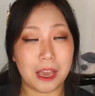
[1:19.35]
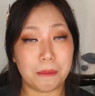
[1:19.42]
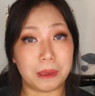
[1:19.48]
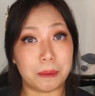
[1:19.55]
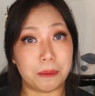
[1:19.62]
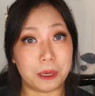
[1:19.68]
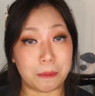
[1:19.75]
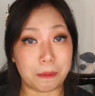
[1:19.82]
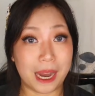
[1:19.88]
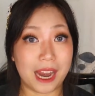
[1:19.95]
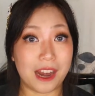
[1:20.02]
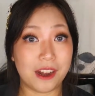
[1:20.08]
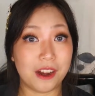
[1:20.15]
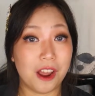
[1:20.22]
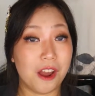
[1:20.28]
Be
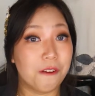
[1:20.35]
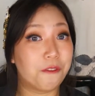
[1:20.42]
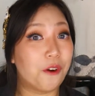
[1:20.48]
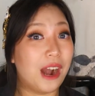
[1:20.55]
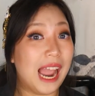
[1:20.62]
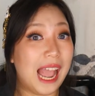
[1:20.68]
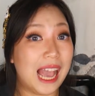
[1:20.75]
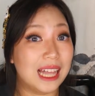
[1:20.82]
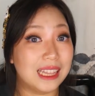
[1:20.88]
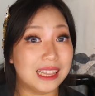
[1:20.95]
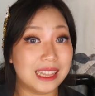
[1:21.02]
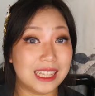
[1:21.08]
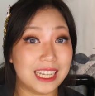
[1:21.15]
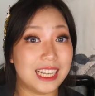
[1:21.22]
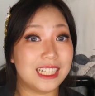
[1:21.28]
prepared for at
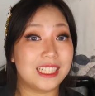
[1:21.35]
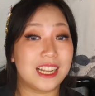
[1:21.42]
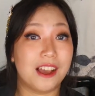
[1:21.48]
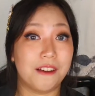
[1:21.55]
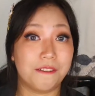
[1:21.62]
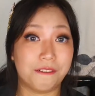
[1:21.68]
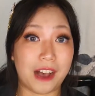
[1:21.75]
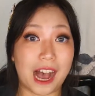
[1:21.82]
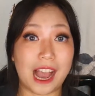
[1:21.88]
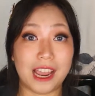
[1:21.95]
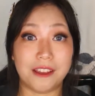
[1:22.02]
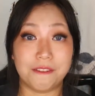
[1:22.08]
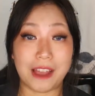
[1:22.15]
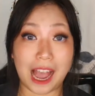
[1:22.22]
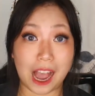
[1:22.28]
least
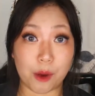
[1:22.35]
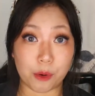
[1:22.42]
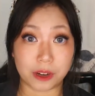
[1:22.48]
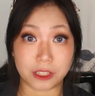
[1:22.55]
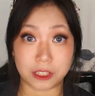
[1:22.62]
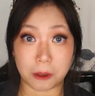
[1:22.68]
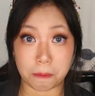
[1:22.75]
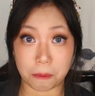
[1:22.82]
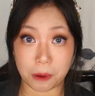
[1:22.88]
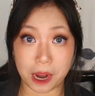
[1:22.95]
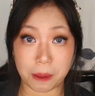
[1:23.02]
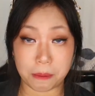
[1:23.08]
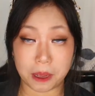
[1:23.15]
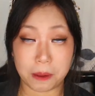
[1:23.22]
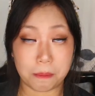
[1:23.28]
5 hours of prep.